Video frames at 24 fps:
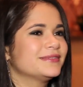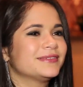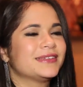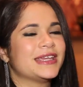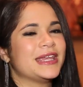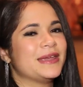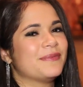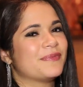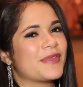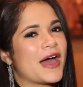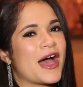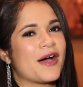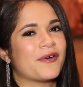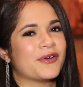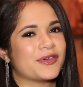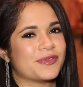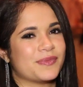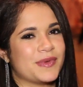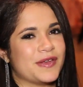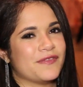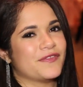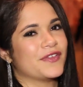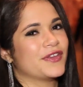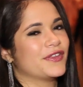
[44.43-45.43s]
keep that with
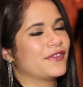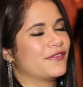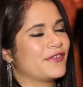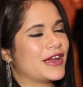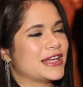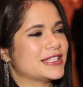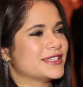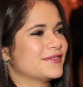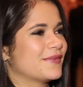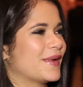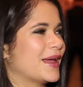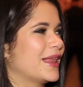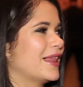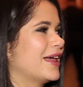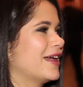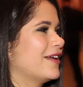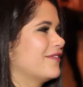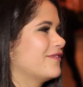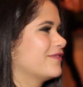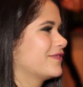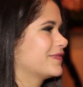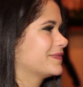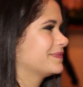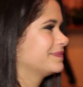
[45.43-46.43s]
me for the rest of my
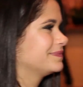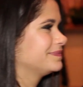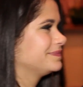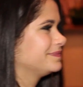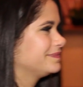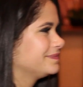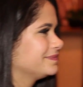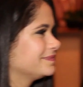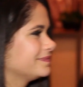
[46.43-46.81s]
life. Totally. What